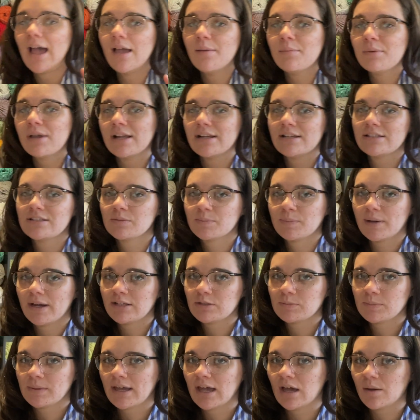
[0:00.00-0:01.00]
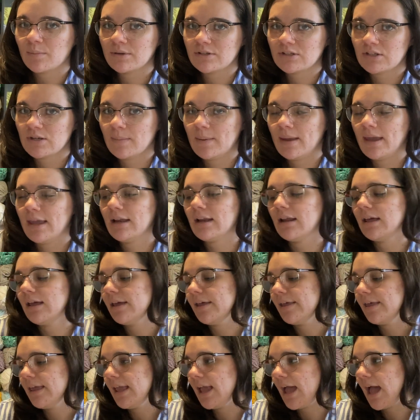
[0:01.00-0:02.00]
kind of surprised by how much I made.
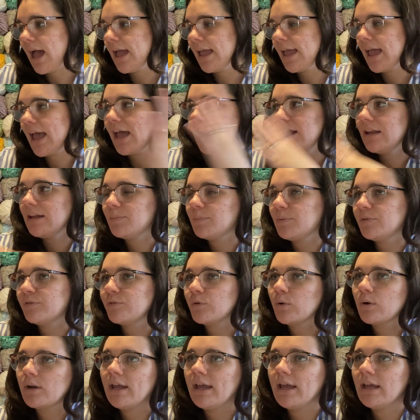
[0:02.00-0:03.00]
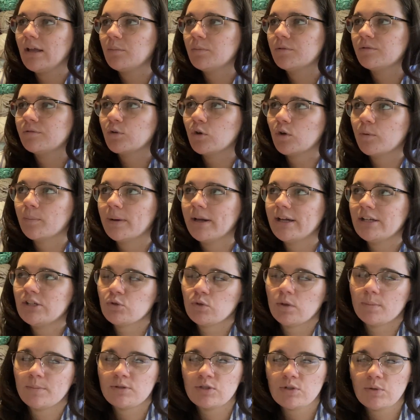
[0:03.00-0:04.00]
I had beforehand, before my
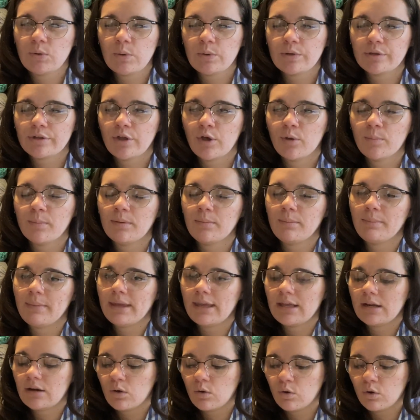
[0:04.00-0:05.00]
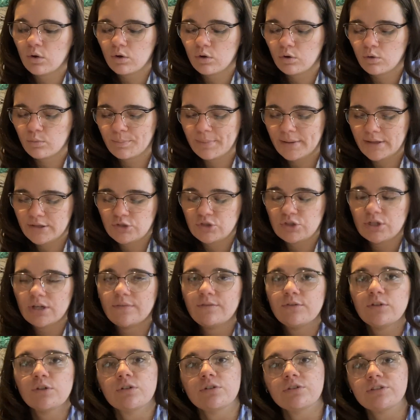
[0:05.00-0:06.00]
trip to Oklahoma, made a whole bunch of
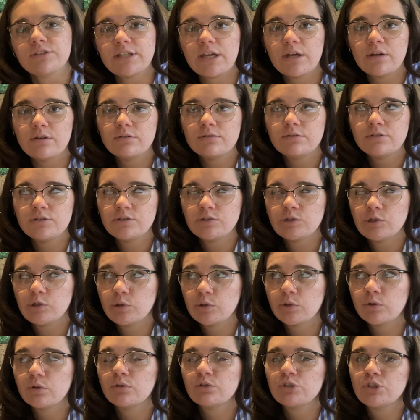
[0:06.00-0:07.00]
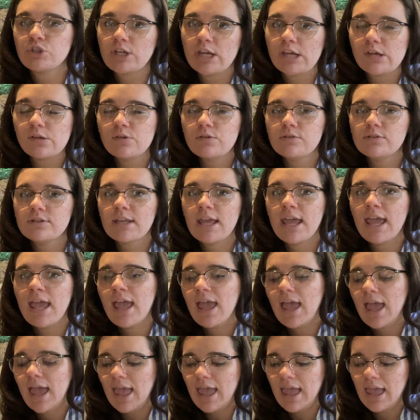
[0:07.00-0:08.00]
turtle shells
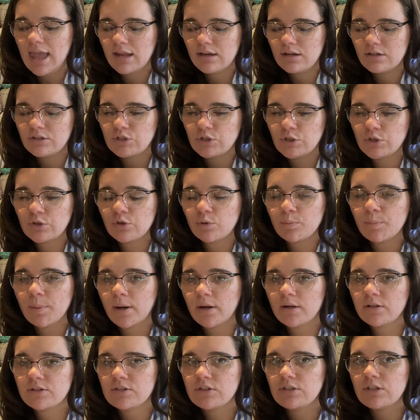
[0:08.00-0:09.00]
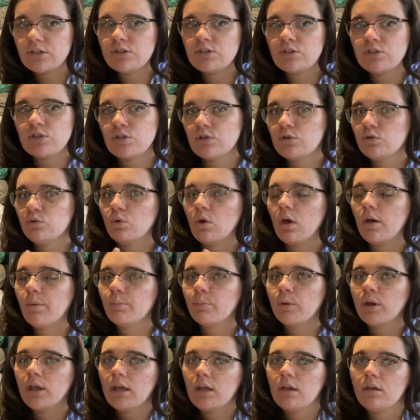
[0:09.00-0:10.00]
and turtle parts to
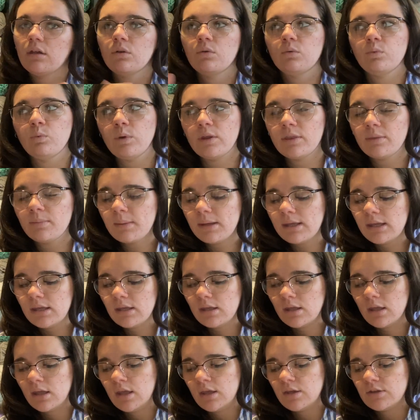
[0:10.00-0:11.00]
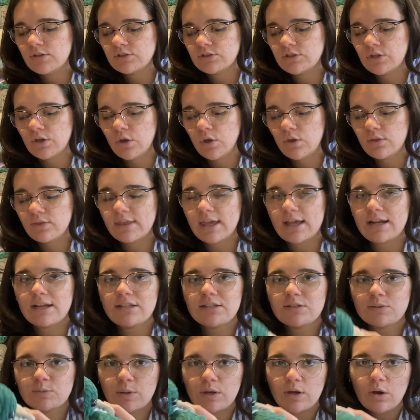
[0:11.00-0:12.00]
bring with me. So that
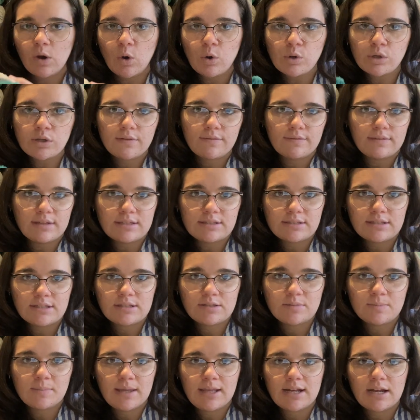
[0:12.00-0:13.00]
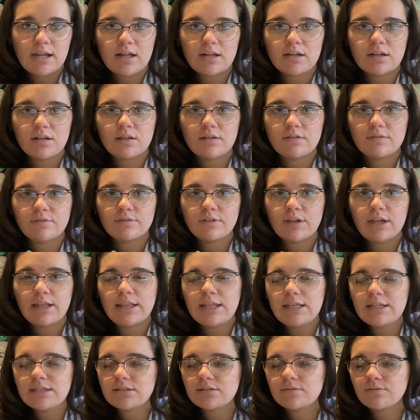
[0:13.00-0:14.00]
is what all of this is made out of, at
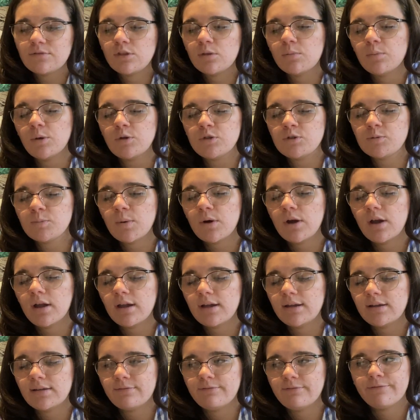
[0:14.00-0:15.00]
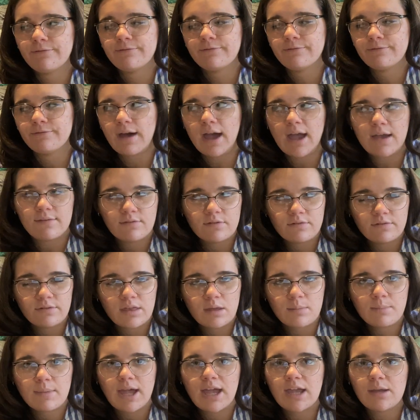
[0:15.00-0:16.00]
least for the most part. 5 of
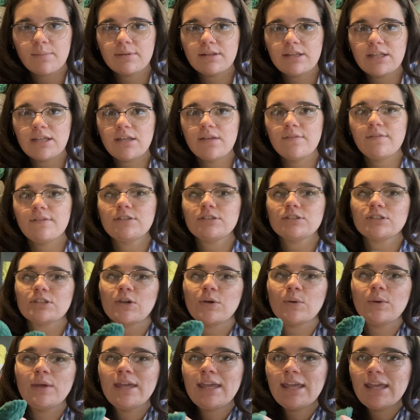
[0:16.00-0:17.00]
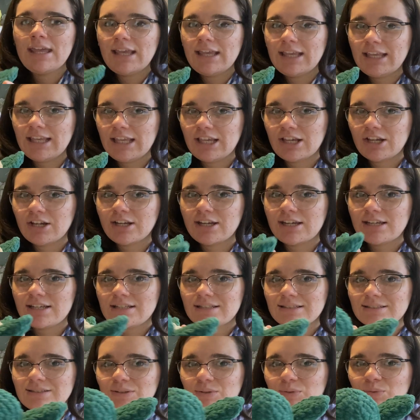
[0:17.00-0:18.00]
them, I believe. So here
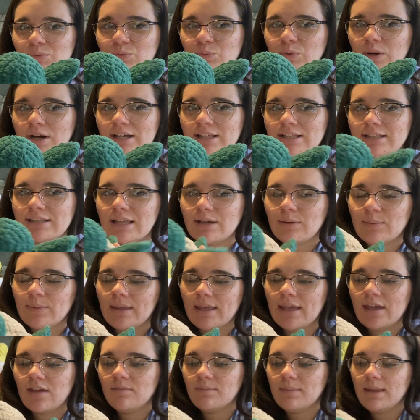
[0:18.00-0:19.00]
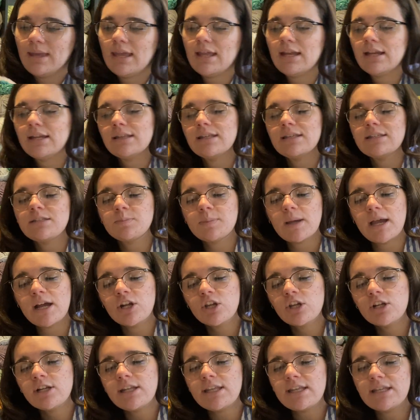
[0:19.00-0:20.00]
is one that we have made. This
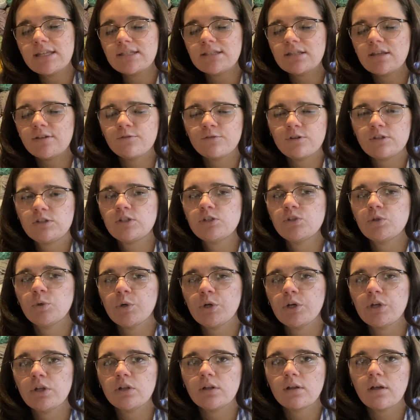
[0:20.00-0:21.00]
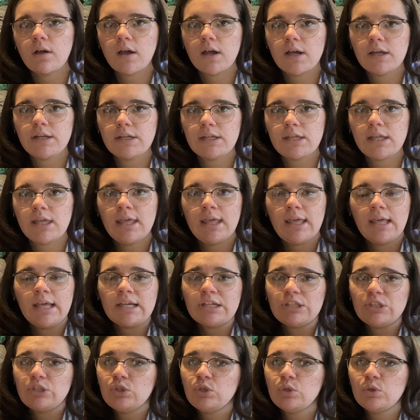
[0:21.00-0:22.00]
pattern is a free tutorial on
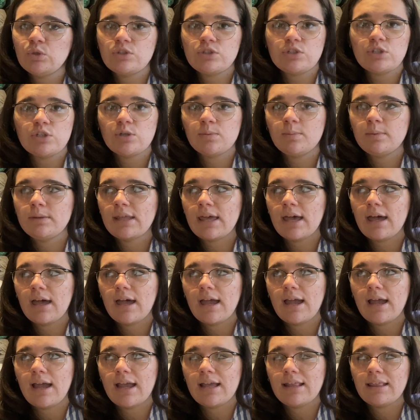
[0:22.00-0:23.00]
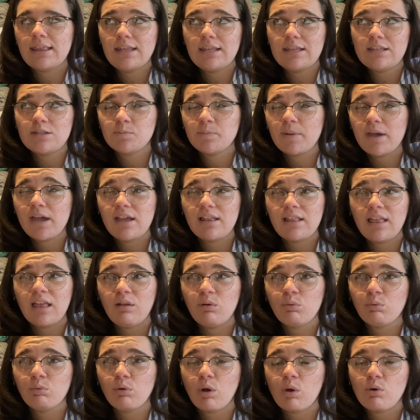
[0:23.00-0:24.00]
YouTube that I think is by like
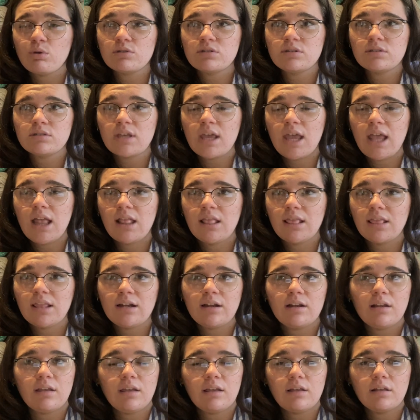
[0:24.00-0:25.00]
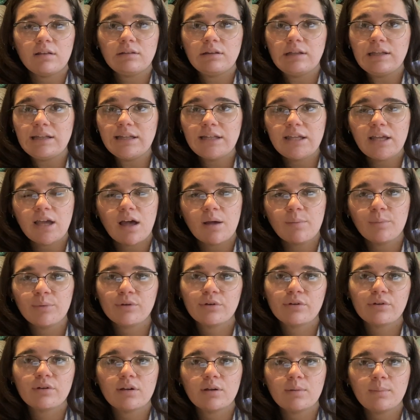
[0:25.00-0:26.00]
Rose and Lily
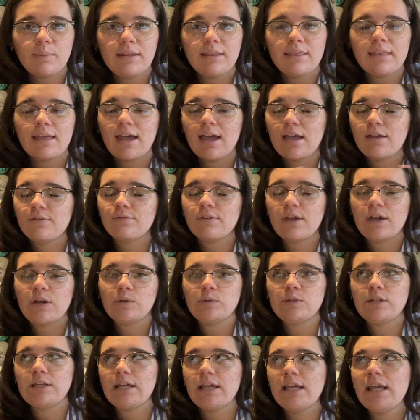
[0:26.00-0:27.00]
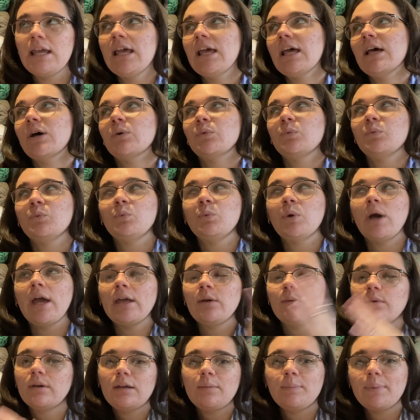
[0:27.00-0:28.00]
Amigurumi that I found
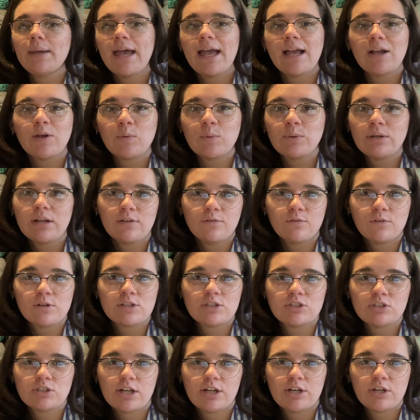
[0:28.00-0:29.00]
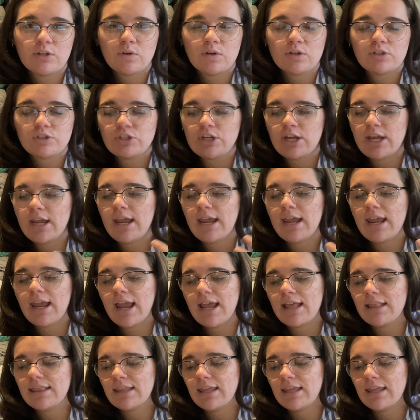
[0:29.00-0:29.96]
way back when I first started crocheting, and